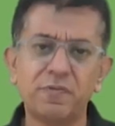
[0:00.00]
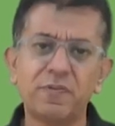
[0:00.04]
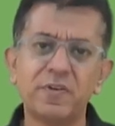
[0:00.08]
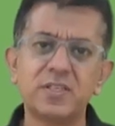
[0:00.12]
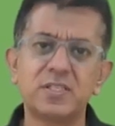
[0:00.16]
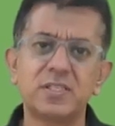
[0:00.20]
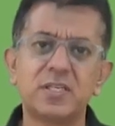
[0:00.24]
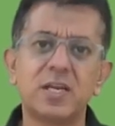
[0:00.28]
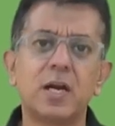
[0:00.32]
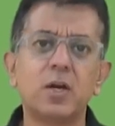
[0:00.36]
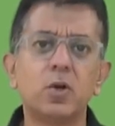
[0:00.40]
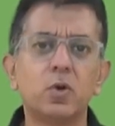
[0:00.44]
I
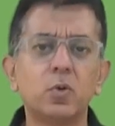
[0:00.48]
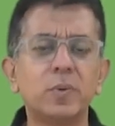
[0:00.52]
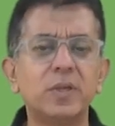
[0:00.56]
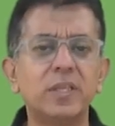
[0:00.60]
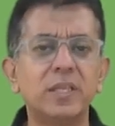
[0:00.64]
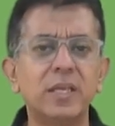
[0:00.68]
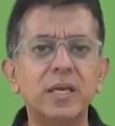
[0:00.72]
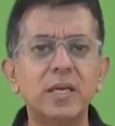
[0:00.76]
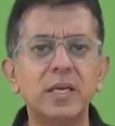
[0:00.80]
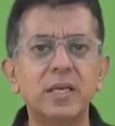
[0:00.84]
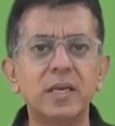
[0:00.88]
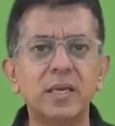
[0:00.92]
start to be
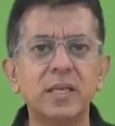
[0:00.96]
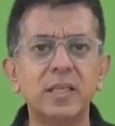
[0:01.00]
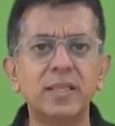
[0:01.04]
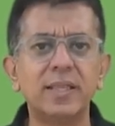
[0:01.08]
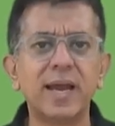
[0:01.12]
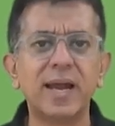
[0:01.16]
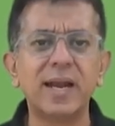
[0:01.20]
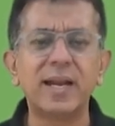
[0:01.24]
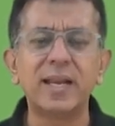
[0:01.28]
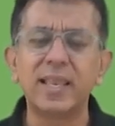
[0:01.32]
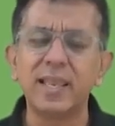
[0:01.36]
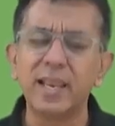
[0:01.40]
thinking
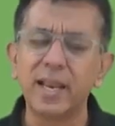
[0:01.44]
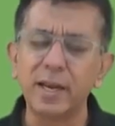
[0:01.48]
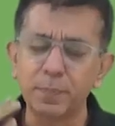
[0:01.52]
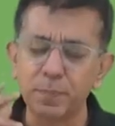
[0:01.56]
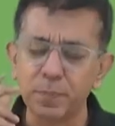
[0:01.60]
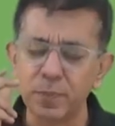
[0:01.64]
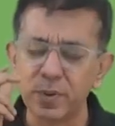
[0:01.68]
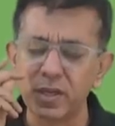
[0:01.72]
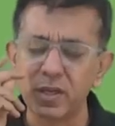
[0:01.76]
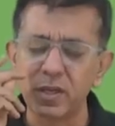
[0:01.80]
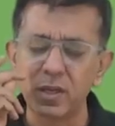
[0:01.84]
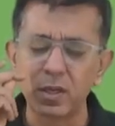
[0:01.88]
that, let
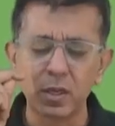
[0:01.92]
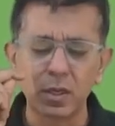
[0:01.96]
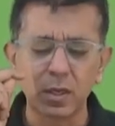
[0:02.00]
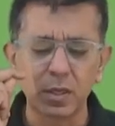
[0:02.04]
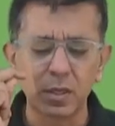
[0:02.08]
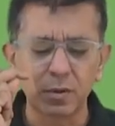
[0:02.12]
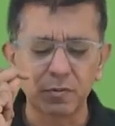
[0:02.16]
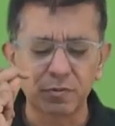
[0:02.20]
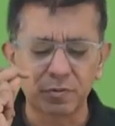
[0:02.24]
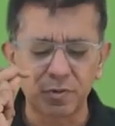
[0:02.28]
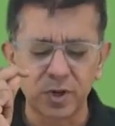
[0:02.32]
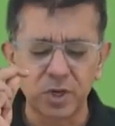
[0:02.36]
me
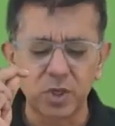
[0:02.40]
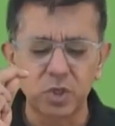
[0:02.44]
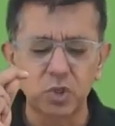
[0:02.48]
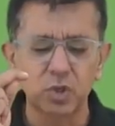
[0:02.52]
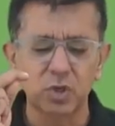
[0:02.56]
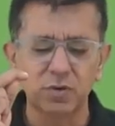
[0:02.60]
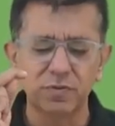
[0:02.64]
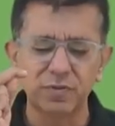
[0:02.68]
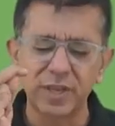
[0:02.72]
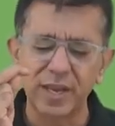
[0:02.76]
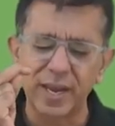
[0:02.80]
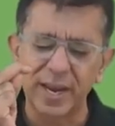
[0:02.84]
finish
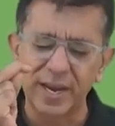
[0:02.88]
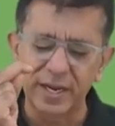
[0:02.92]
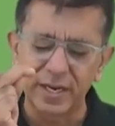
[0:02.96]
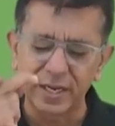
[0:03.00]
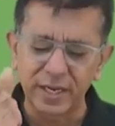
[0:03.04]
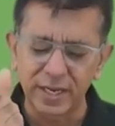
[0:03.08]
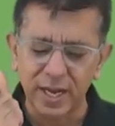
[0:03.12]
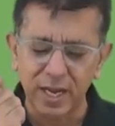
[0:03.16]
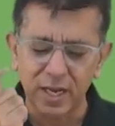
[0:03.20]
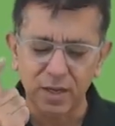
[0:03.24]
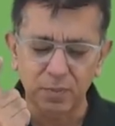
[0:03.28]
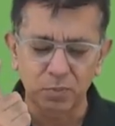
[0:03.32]
off the
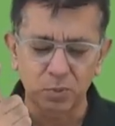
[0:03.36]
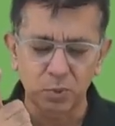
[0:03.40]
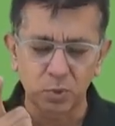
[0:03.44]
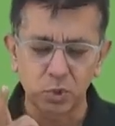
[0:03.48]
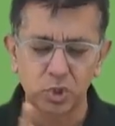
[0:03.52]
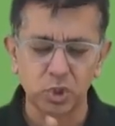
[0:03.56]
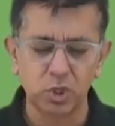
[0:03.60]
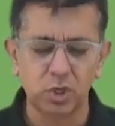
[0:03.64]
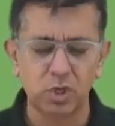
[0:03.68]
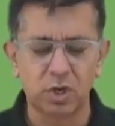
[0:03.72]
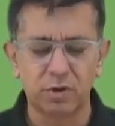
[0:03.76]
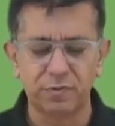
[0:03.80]
entire
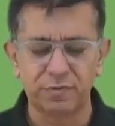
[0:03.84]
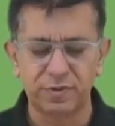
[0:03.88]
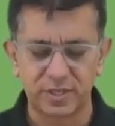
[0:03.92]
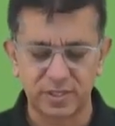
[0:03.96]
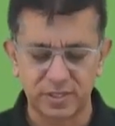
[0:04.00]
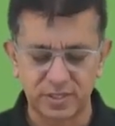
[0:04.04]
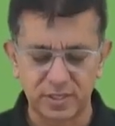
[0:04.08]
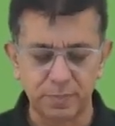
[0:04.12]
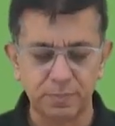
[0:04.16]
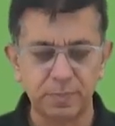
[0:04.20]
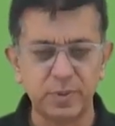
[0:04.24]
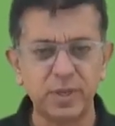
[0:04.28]
portion of
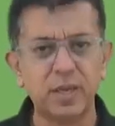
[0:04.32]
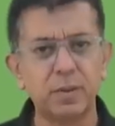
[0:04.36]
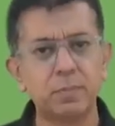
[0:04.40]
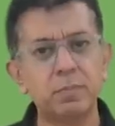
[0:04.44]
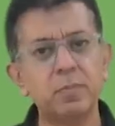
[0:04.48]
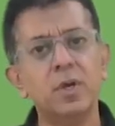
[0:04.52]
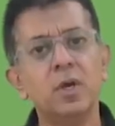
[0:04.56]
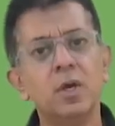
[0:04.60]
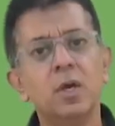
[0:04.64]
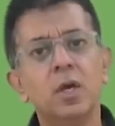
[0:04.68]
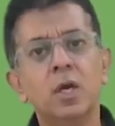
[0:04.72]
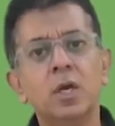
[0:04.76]
SCPM
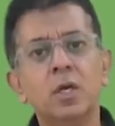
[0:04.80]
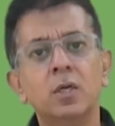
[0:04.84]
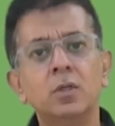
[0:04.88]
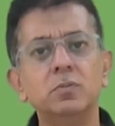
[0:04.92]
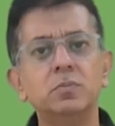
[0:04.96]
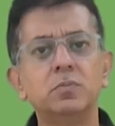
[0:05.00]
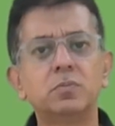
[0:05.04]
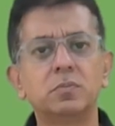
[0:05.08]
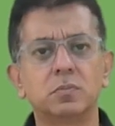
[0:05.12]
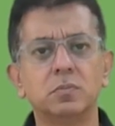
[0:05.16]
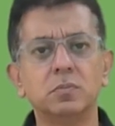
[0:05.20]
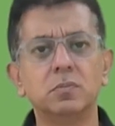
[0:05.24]

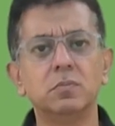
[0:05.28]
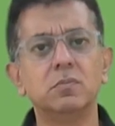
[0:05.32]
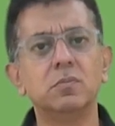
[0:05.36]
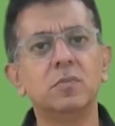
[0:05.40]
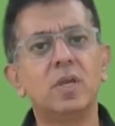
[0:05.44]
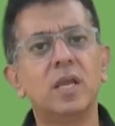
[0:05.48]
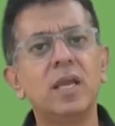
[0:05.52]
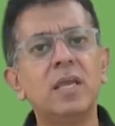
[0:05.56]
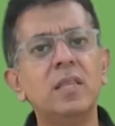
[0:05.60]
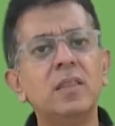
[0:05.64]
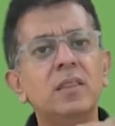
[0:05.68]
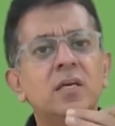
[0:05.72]

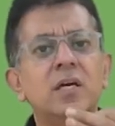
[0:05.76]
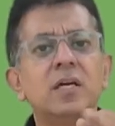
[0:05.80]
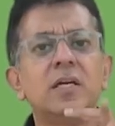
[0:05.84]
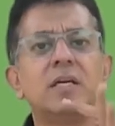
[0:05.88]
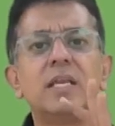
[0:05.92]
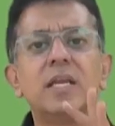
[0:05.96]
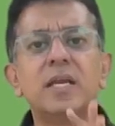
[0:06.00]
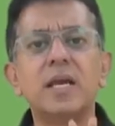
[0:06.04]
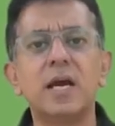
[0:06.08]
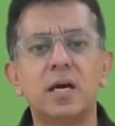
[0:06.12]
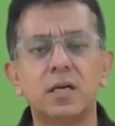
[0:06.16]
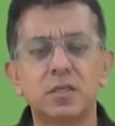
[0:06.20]
in
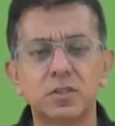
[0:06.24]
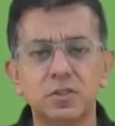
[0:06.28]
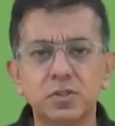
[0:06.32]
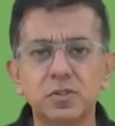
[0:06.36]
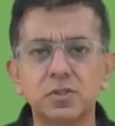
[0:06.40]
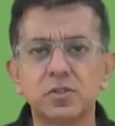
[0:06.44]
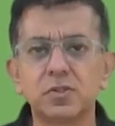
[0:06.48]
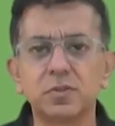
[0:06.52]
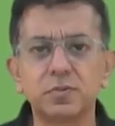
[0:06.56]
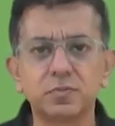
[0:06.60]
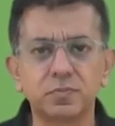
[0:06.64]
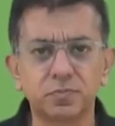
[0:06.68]
30
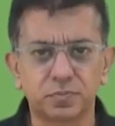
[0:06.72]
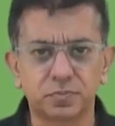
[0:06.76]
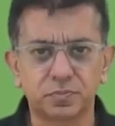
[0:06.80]
hours.